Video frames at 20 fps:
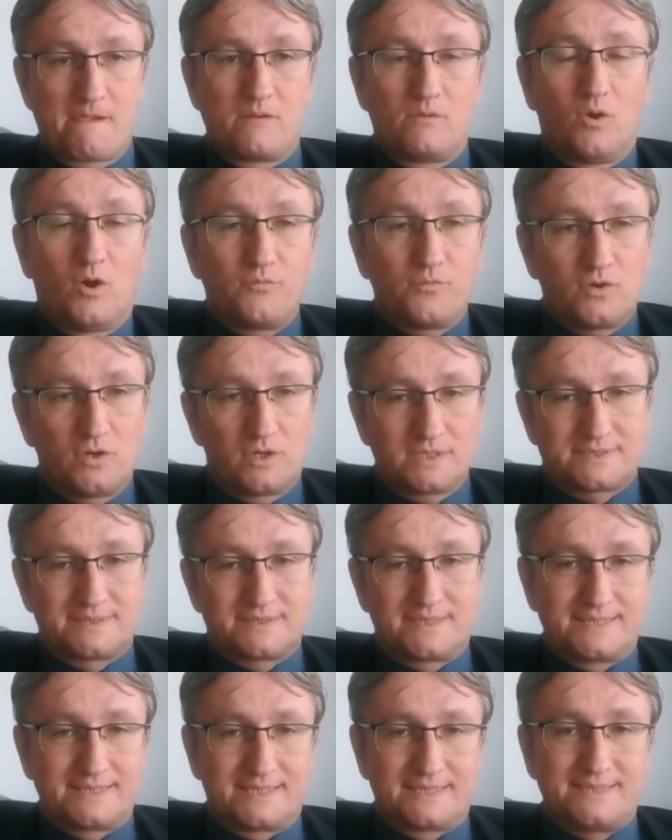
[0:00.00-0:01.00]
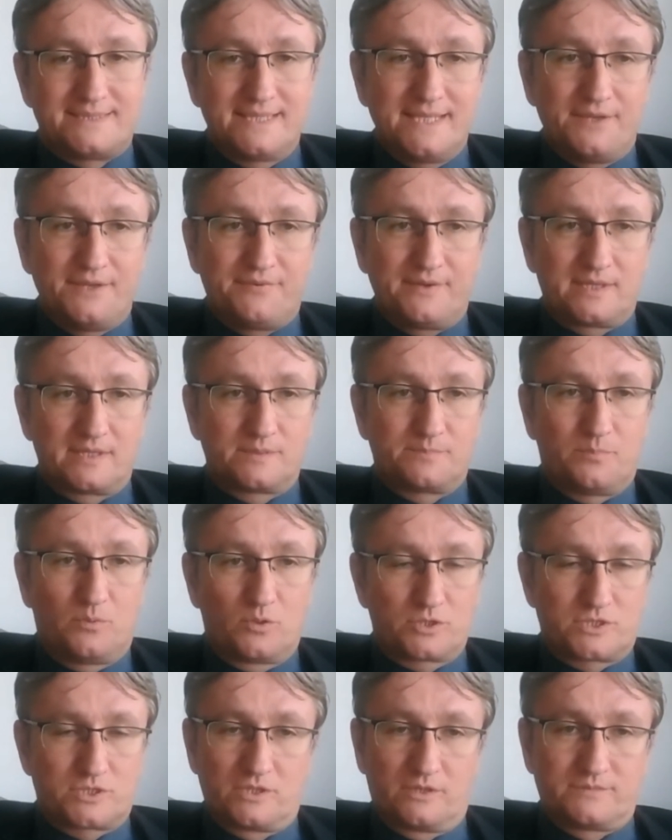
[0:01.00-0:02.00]
Of course, there's a significant
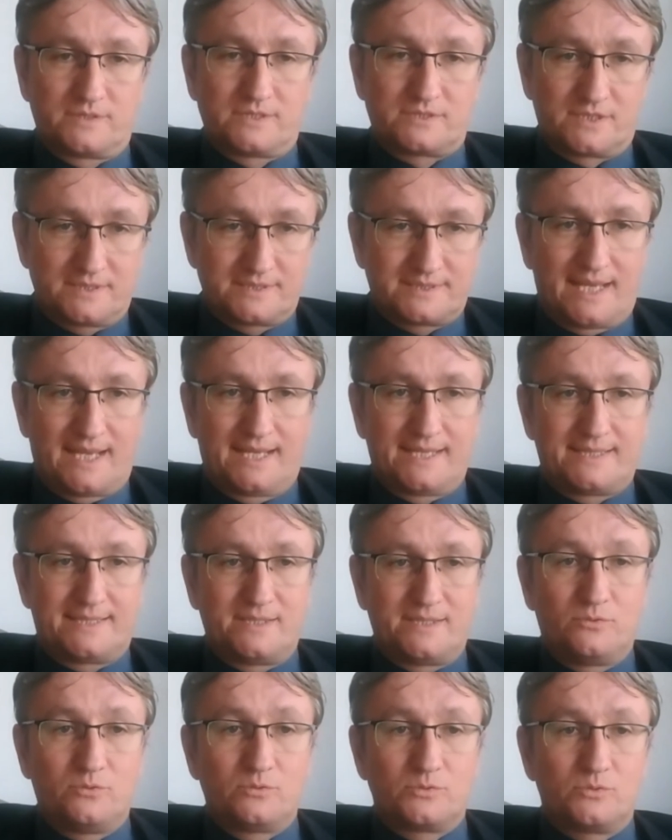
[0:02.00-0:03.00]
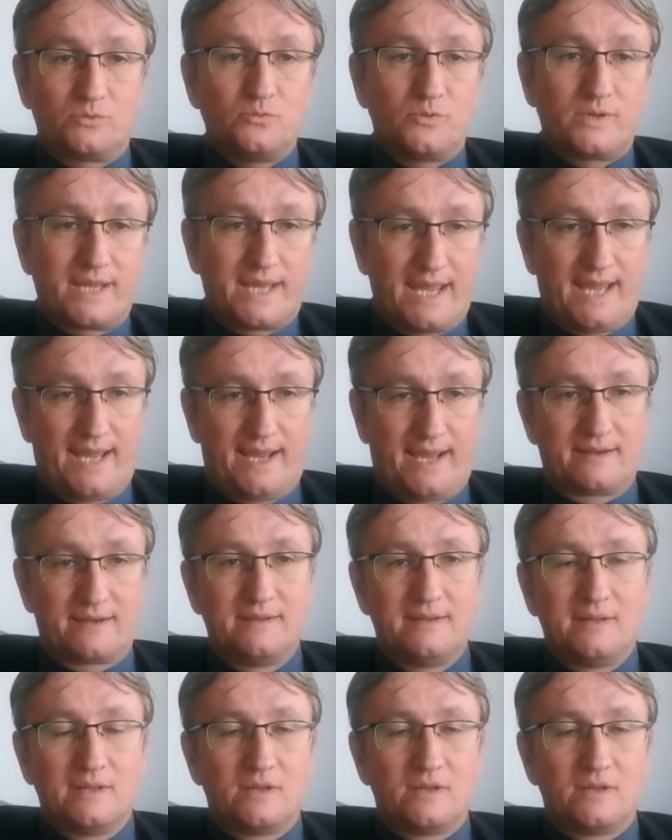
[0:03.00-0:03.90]
portion of the society who do care